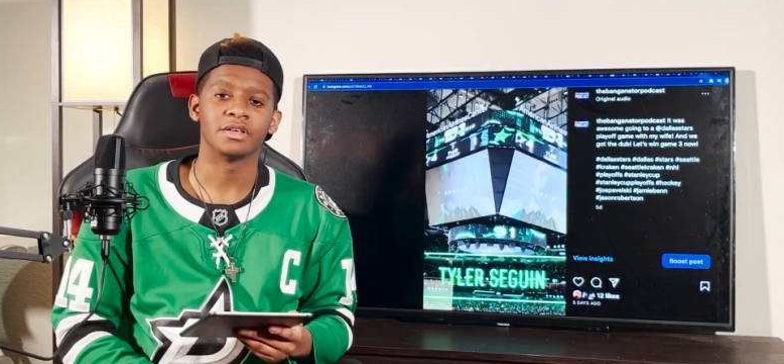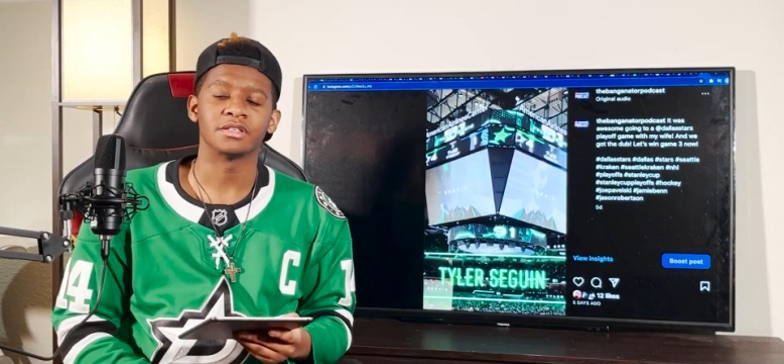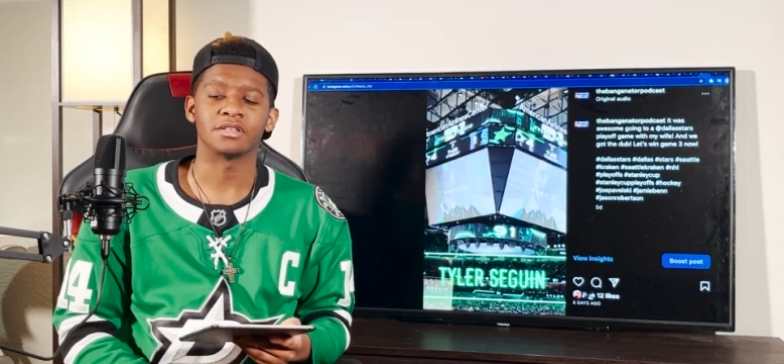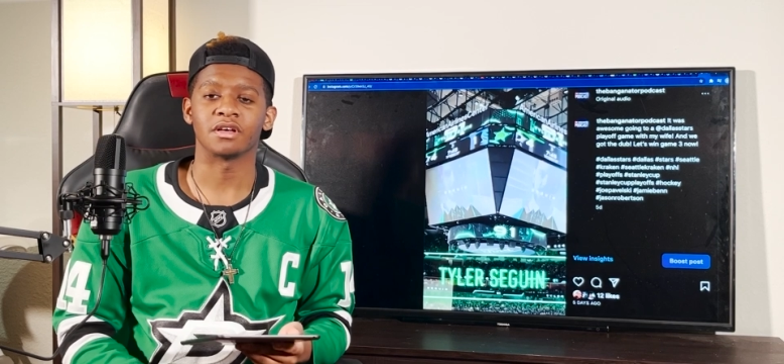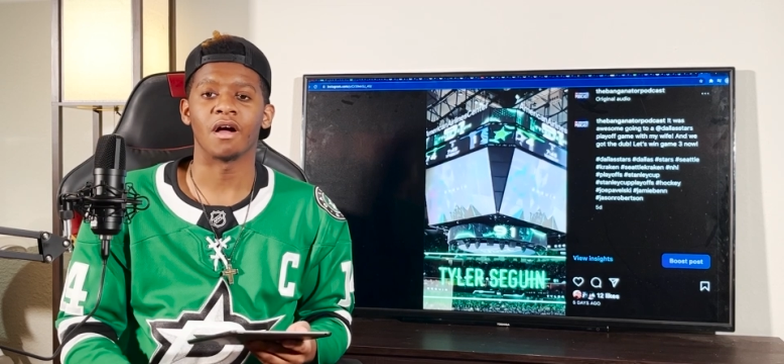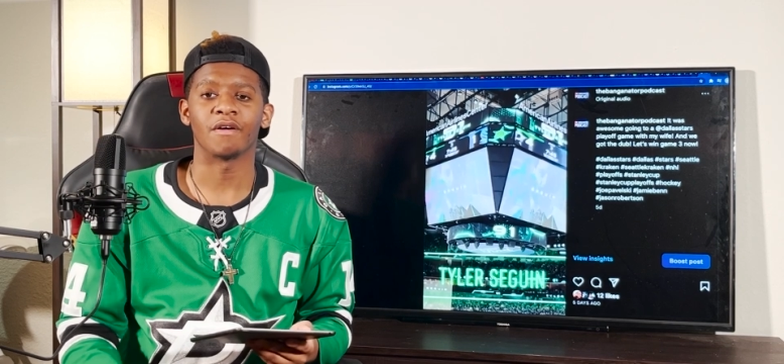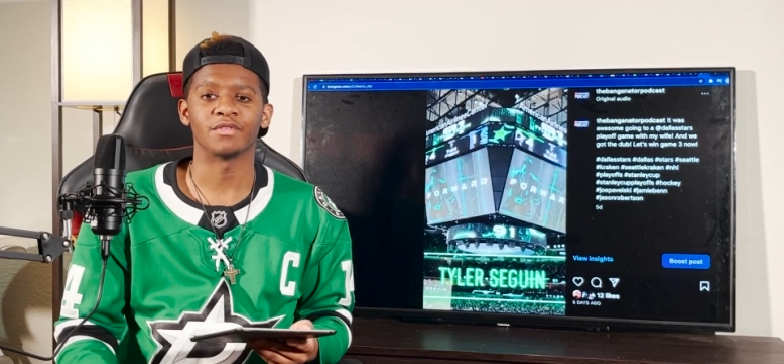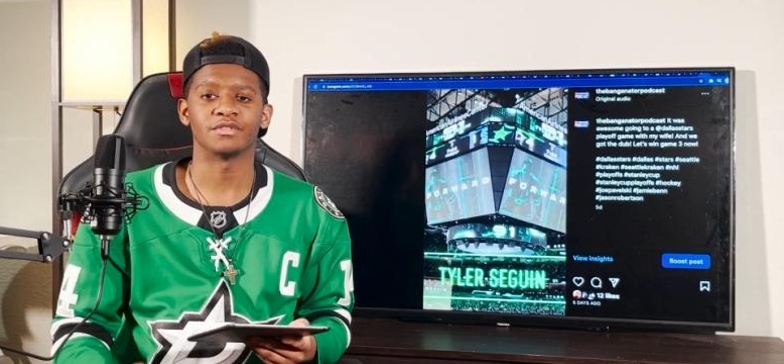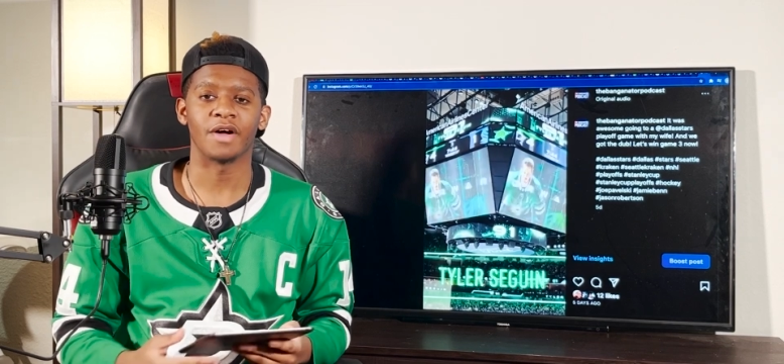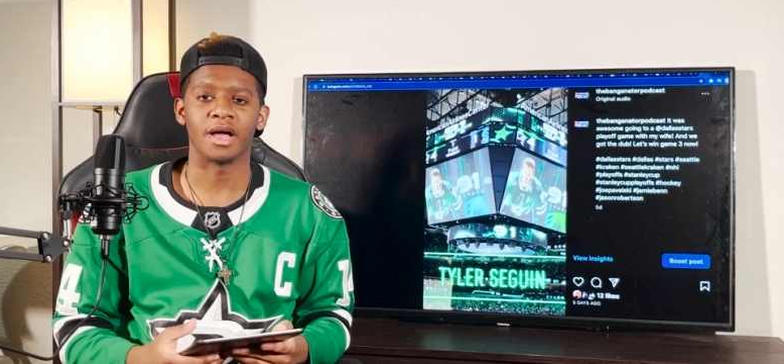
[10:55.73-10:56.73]
to the
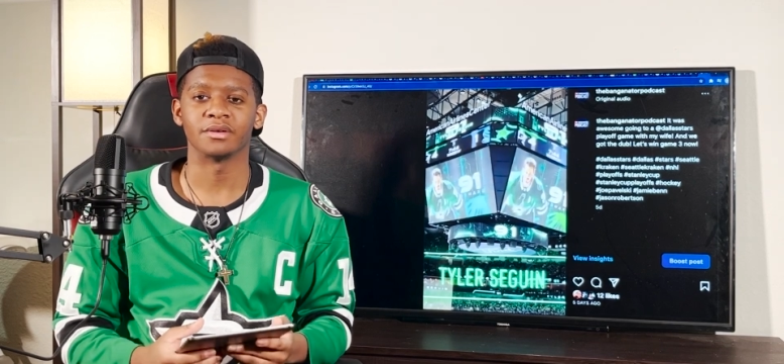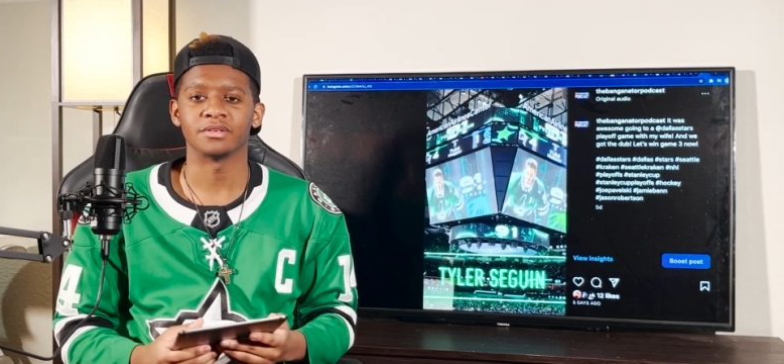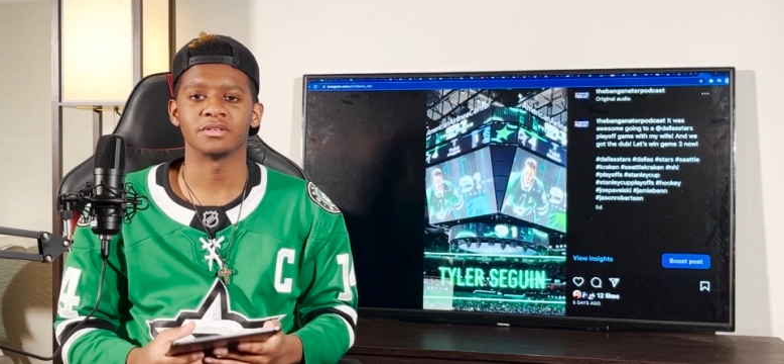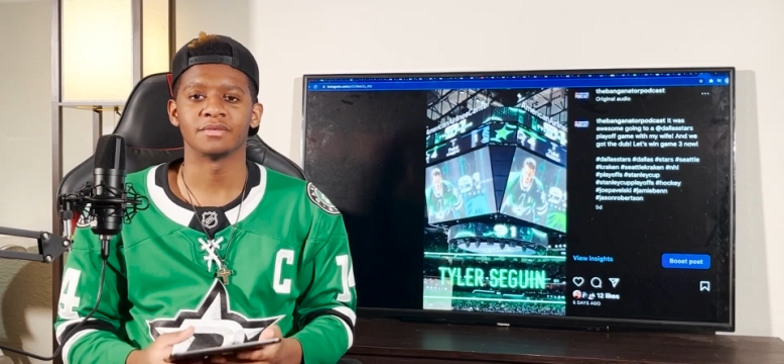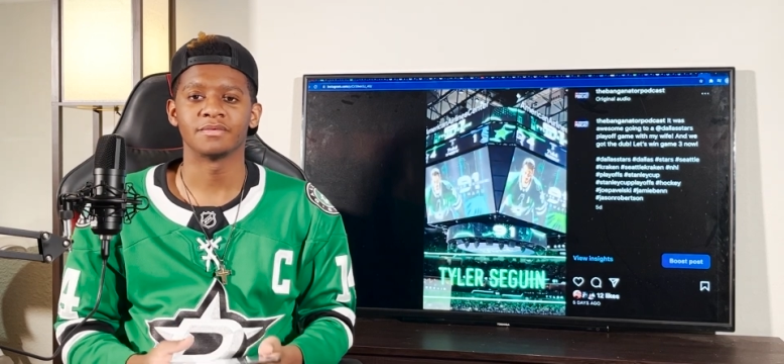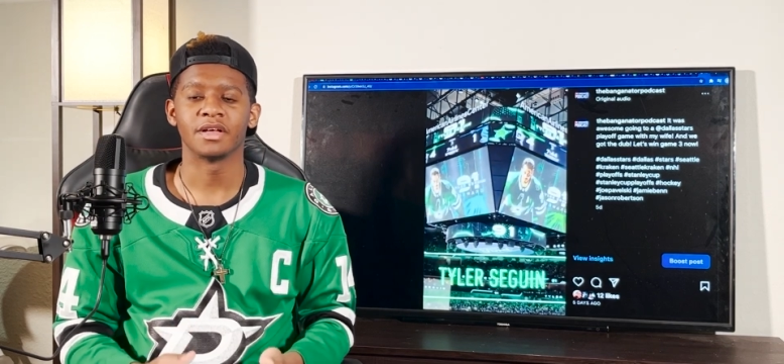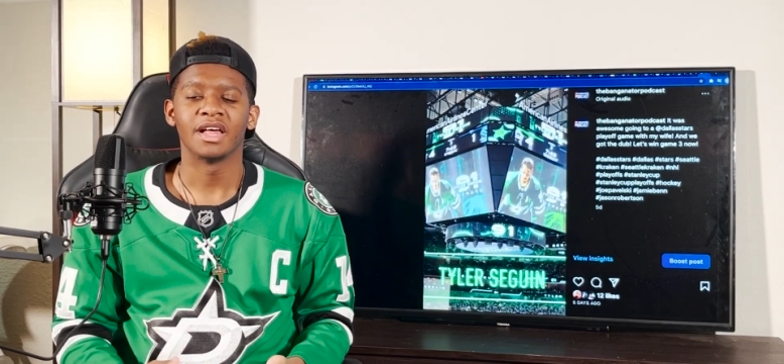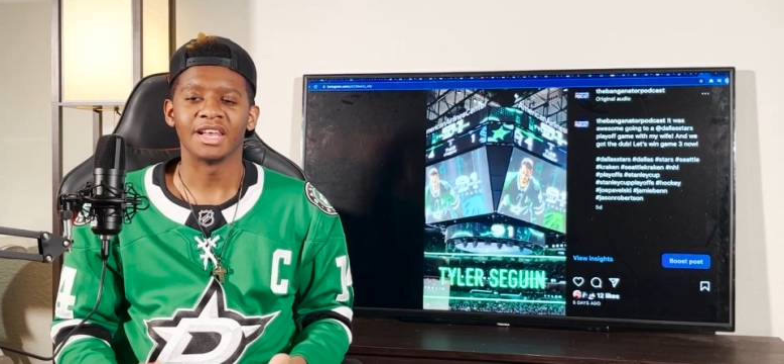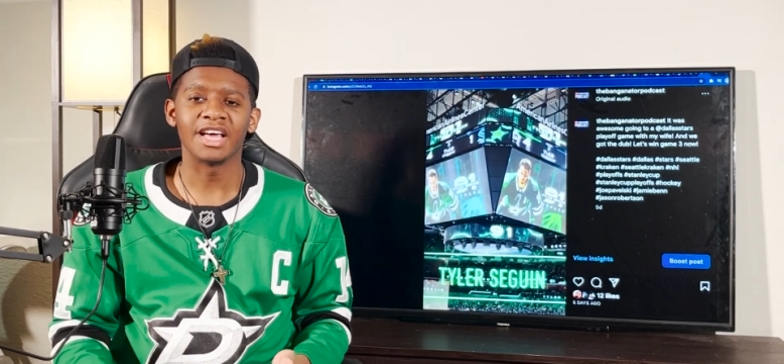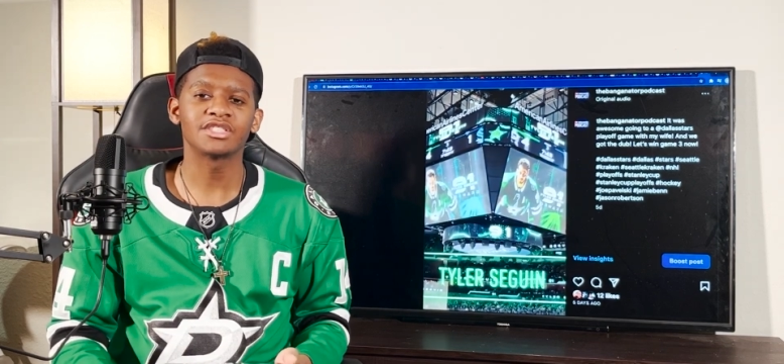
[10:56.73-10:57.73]
conference finals.
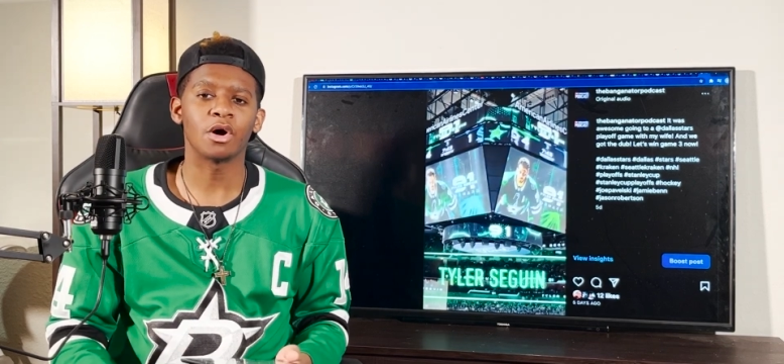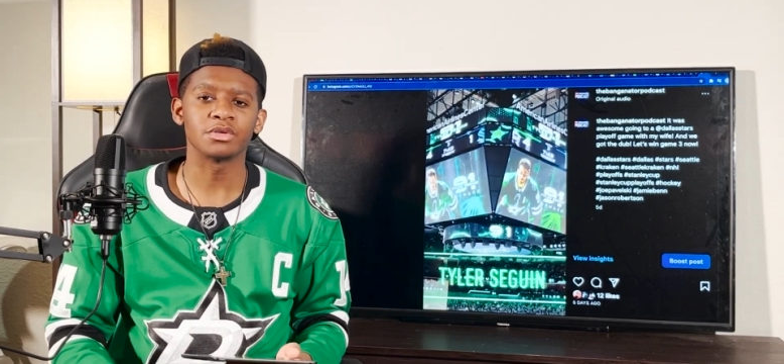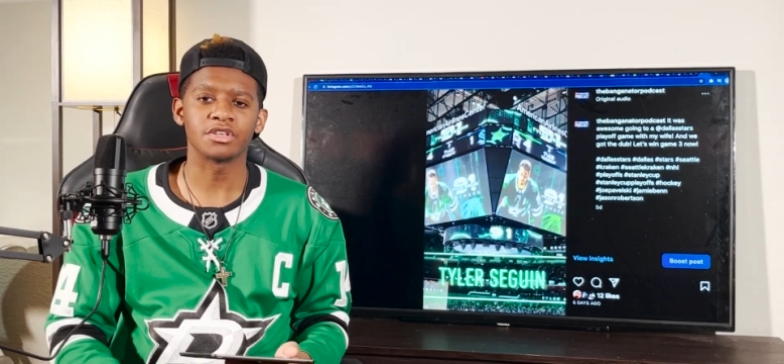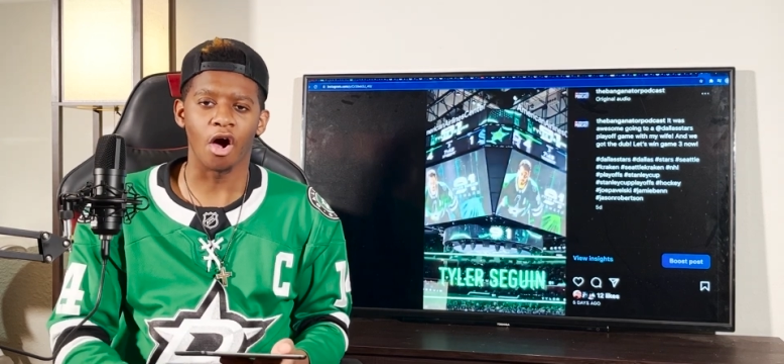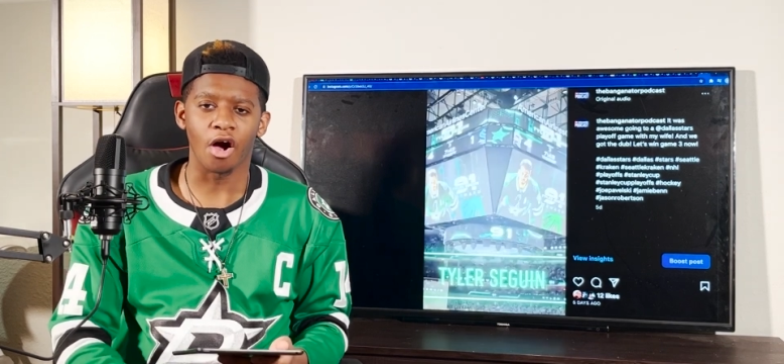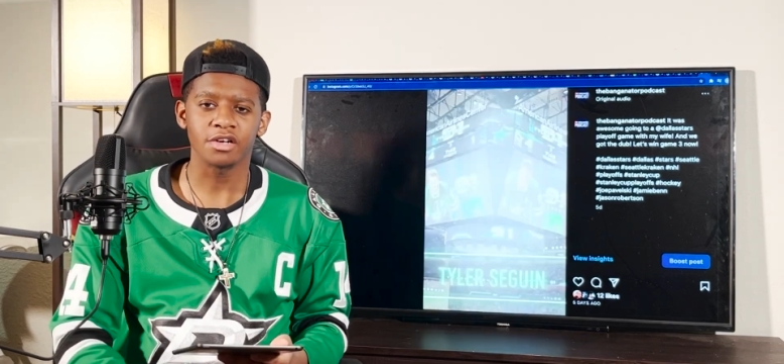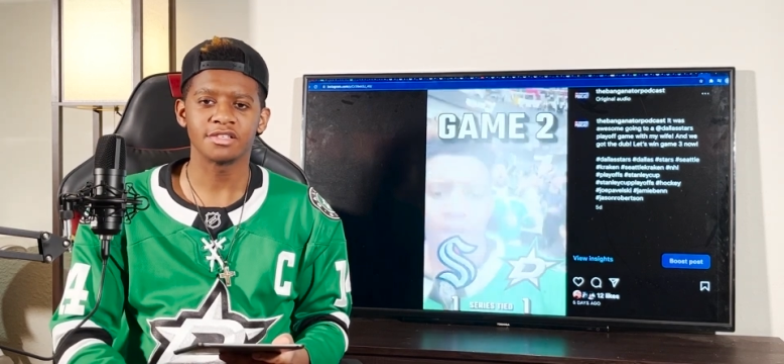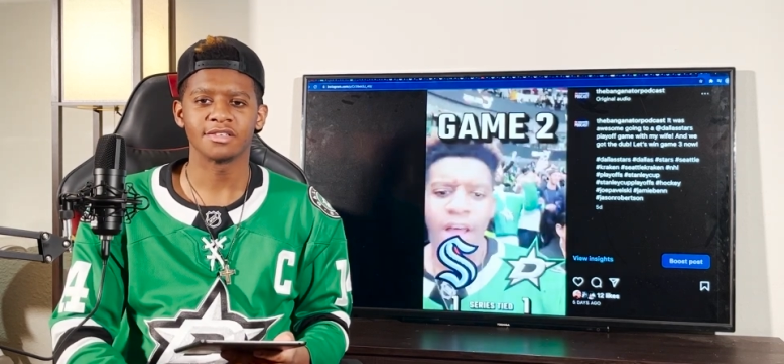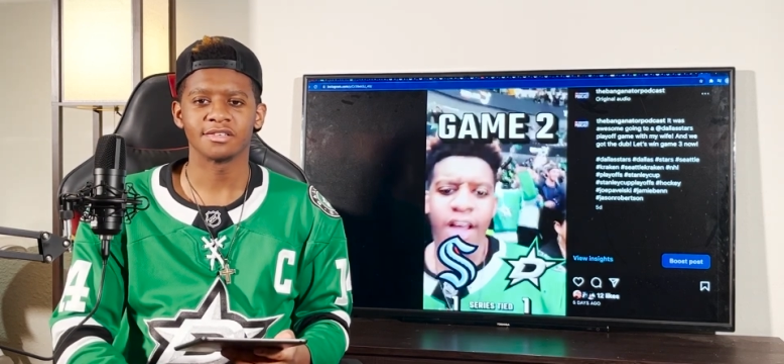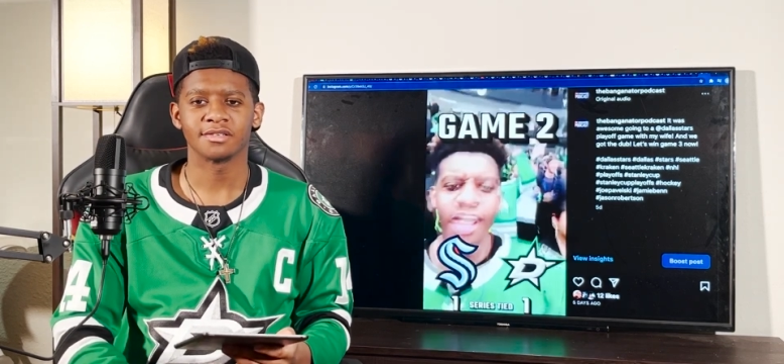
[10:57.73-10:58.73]
Let's go, Stars.